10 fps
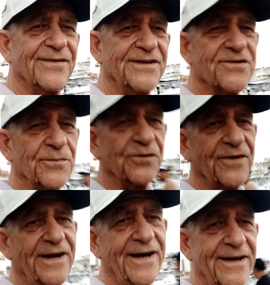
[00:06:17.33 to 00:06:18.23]

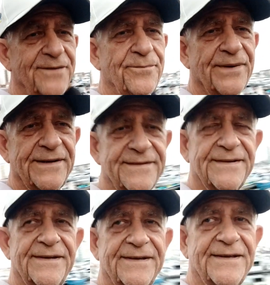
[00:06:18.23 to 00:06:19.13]
moving ahead, but
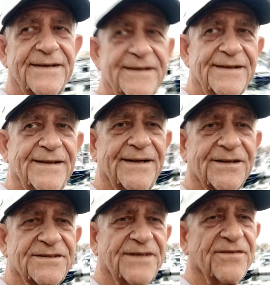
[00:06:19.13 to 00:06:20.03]

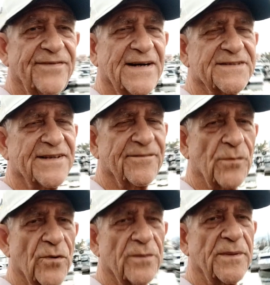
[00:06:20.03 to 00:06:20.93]
it's never fast enough.
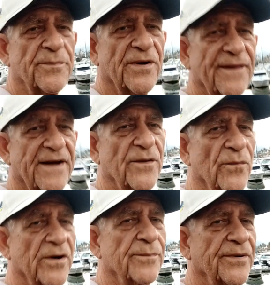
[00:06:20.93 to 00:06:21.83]
But we're going to be putting that in the
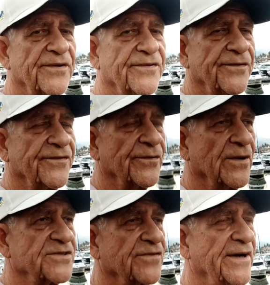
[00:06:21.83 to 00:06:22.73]
water pretty soon, so
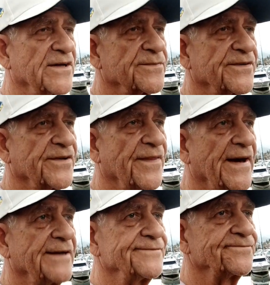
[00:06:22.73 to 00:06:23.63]
watch for announcements on
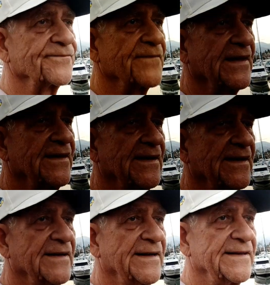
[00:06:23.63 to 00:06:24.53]
that.
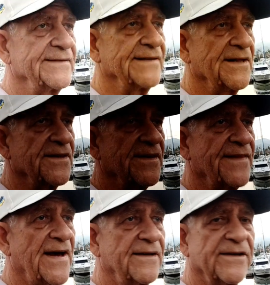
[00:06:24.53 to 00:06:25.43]
And other than
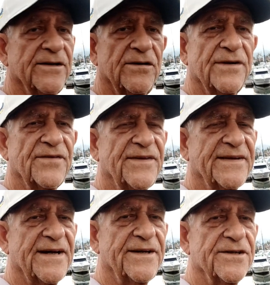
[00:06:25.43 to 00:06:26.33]
that,
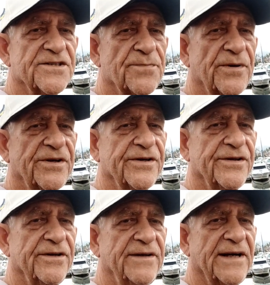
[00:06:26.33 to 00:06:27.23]
everything down here is pretty
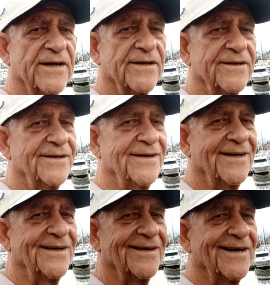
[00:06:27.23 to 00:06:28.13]
good.
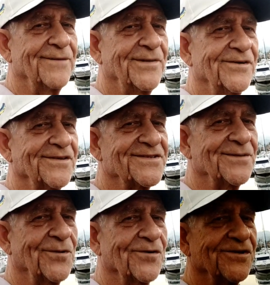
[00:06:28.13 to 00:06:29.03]
I'm hearing
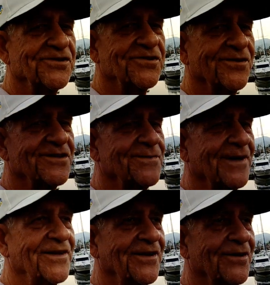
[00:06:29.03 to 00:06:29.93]
some horror stories
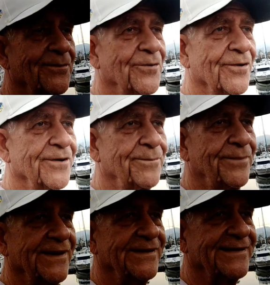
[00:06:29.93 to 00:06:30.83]
about the airport,
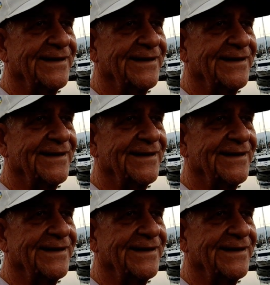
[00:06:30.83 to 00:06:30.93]
but